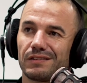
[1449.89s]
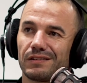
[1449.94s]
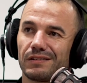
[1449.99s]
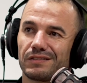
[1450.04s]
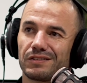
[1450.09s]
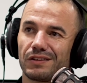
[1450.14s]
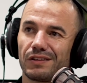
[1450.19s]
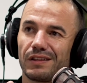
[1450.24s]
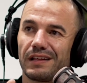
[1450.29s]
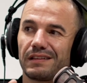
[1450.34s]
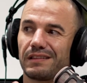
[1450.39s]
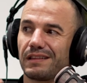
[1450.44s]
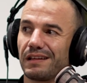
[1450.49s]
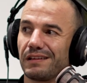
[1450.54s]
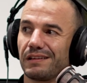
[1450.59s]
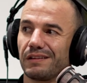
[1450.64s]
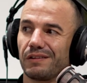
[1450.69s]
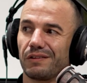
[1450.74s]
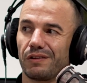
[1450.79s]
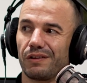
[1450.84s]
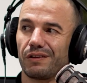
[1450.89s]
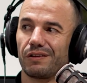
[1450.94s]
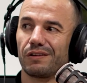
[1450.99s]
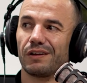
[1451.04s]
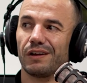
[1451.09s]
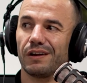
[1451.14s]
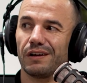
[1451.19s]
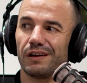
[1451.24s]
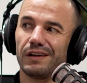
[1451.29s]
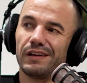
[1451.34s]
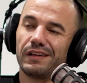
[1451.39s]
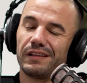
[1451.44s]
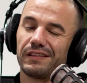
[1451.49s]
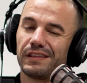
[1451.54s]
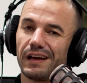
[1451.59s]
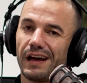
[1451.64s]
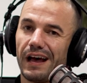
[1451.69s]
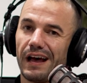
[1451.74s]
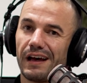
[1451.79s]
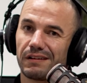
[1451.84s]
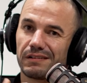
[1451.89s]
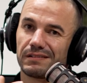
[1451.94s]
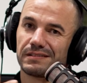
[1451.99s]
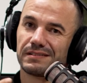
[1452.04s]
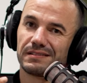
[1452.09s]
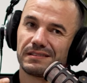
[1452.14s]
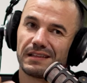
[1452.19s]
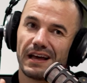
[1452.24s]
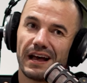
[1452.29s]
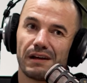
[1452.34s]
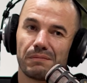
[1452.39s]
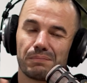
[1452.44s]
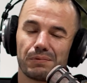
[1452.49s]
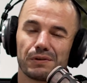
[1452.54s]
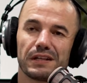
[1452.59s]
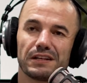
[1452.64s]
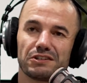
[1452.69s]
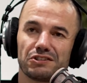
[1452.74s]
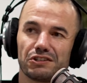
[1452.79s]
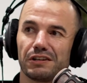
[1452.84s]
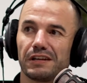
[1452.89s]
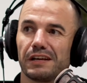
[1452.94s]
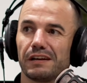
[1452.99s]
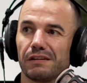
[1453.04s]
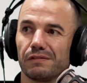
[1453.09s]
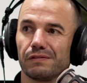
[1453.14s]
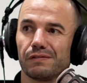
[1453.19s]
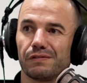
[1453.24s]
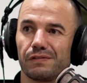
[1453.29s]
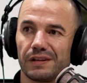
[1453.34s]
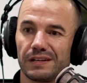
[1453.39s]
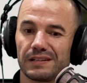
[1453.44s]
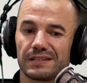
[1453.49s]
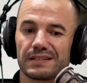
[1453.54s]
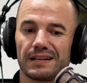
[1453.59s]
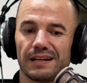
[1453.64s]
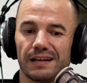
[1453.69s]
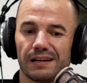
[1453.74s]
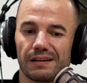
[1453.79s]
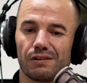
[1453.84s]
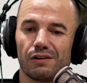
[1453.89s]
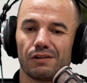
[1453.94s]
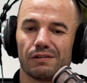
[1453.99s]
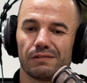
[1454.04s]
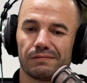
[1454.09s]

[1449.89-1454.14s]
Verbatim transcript: Yes. So that the, yes the out the output that you give is like